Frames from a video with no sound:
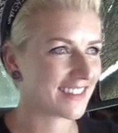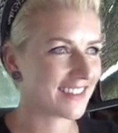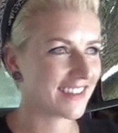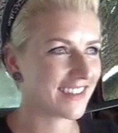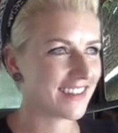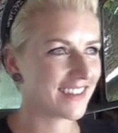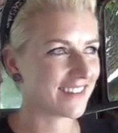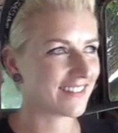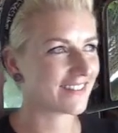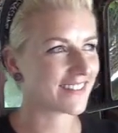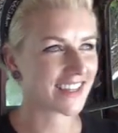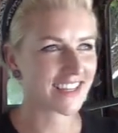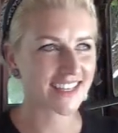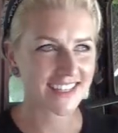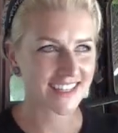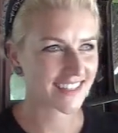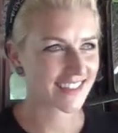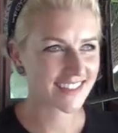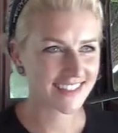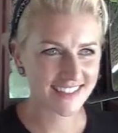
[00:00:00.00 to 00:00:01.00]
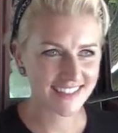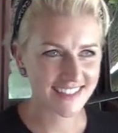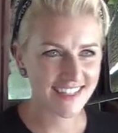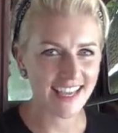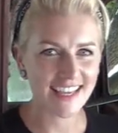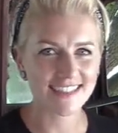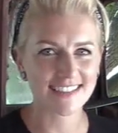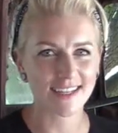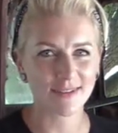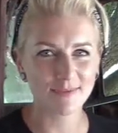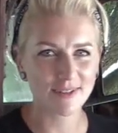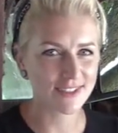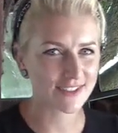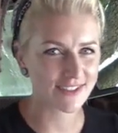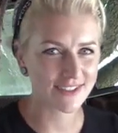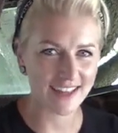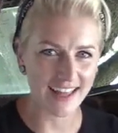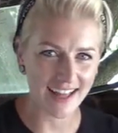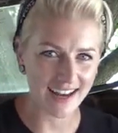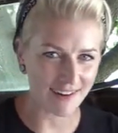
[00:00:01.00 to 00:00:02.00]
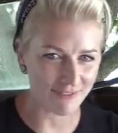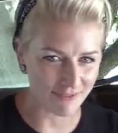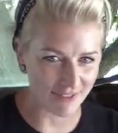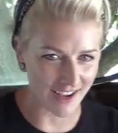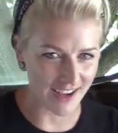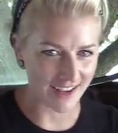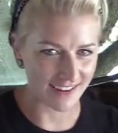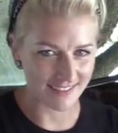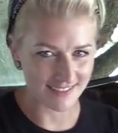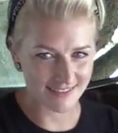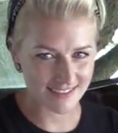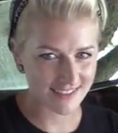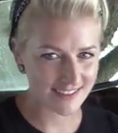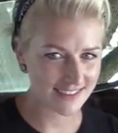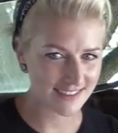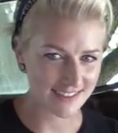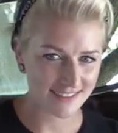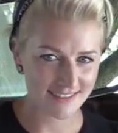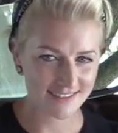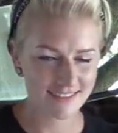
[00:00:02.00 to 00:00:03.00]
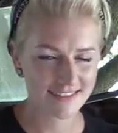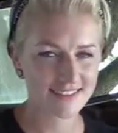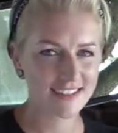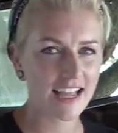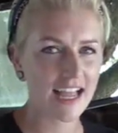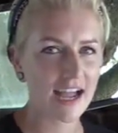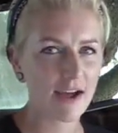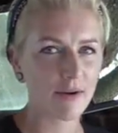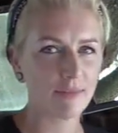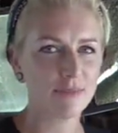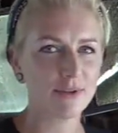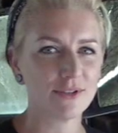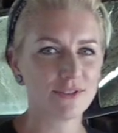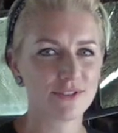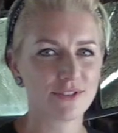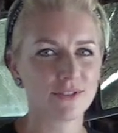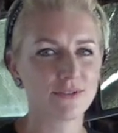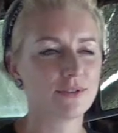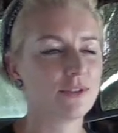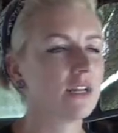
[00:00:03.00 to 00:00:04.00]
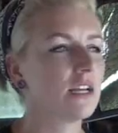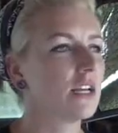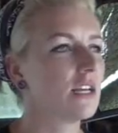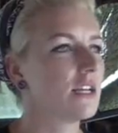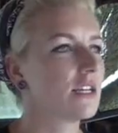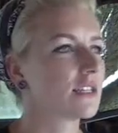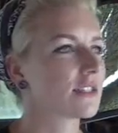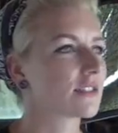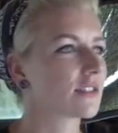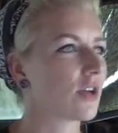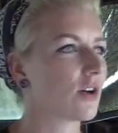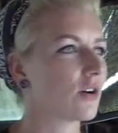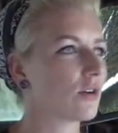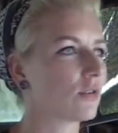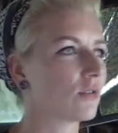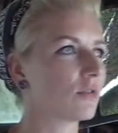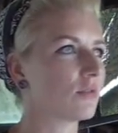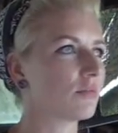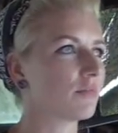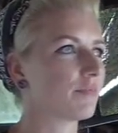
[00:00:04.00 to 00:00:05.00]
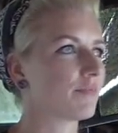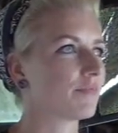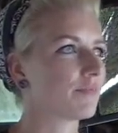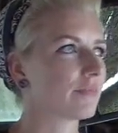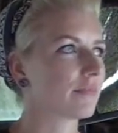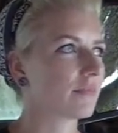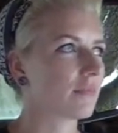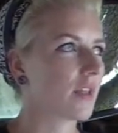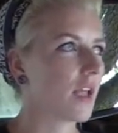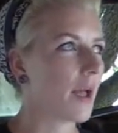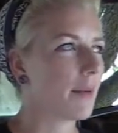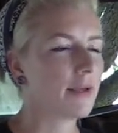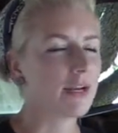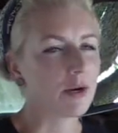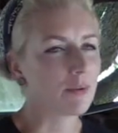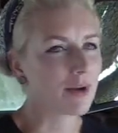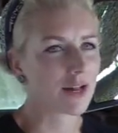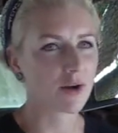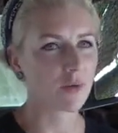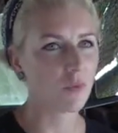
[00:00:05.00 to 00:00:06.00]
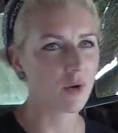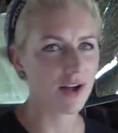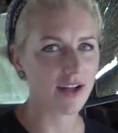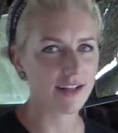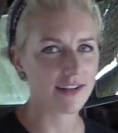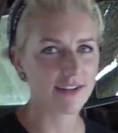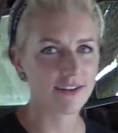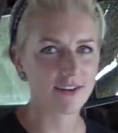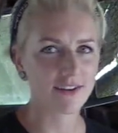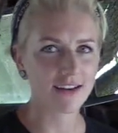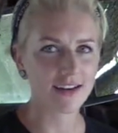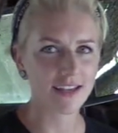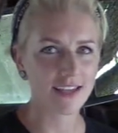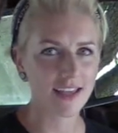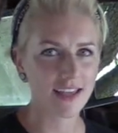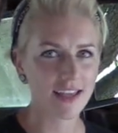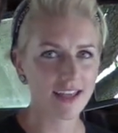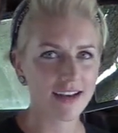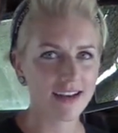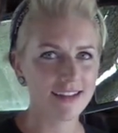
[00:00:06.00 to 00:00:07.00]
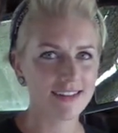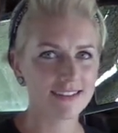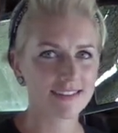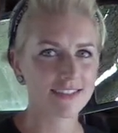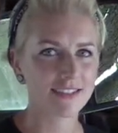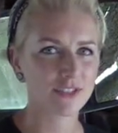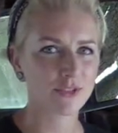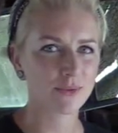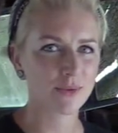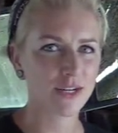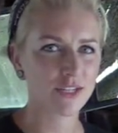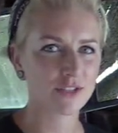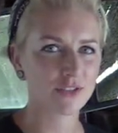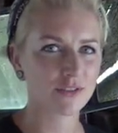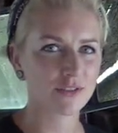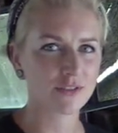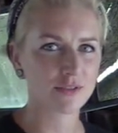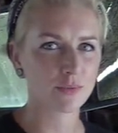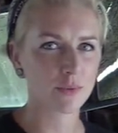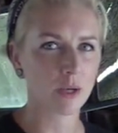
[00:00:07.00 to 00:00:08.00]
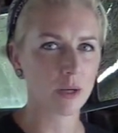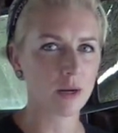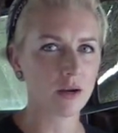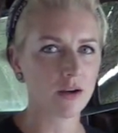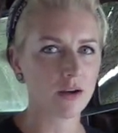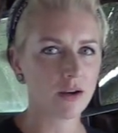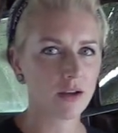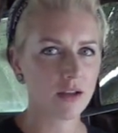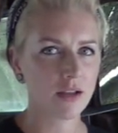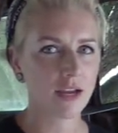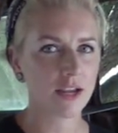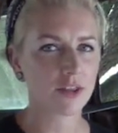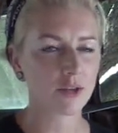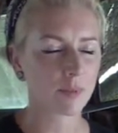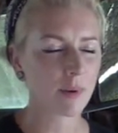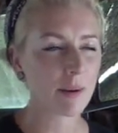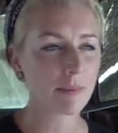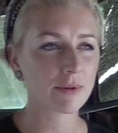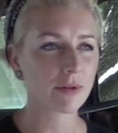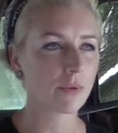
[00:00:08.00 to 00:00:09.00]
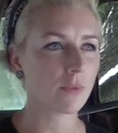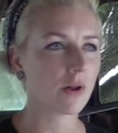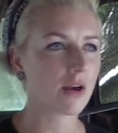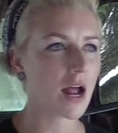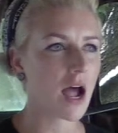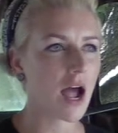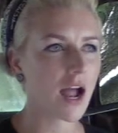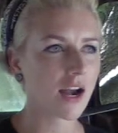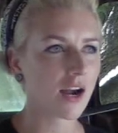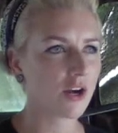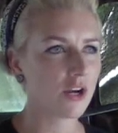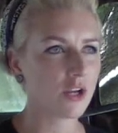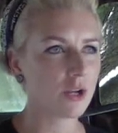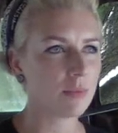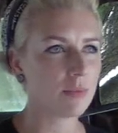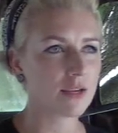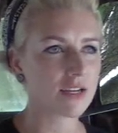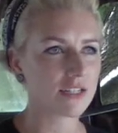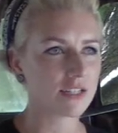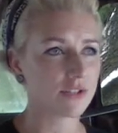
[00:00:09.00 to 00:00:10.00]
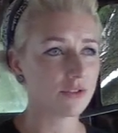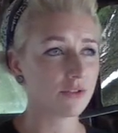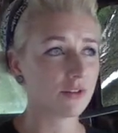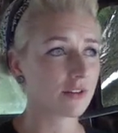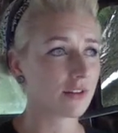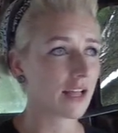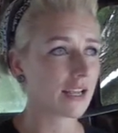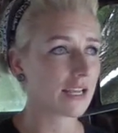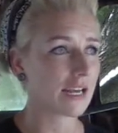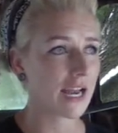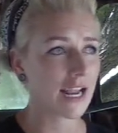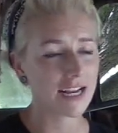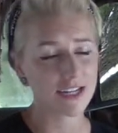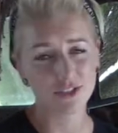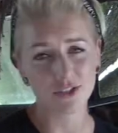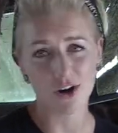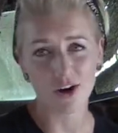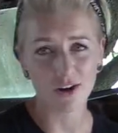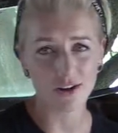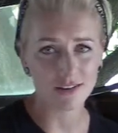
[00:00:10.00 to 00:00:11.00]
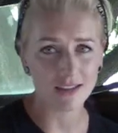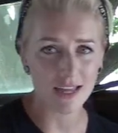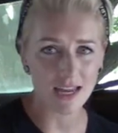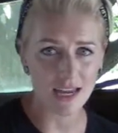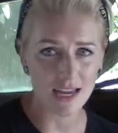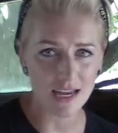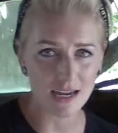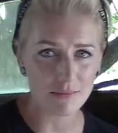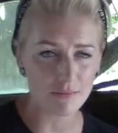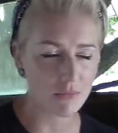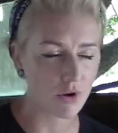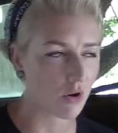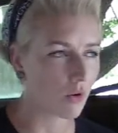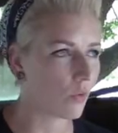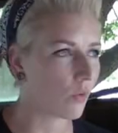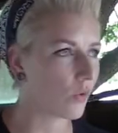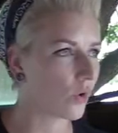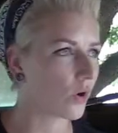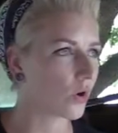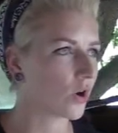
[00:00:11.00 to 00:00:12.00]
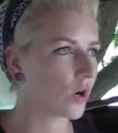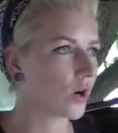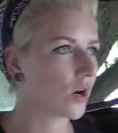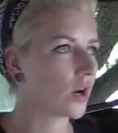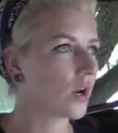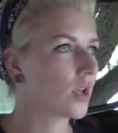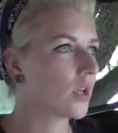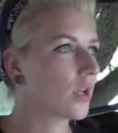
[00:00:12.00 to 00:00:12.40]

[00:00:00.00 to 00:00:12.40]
And I'm like, yes, I'm used to that. I'm fine. It's how I'm used to. So, I mean, no matter what, you're going to get in situations where either people don't want to hire you because you look like an HR claim, or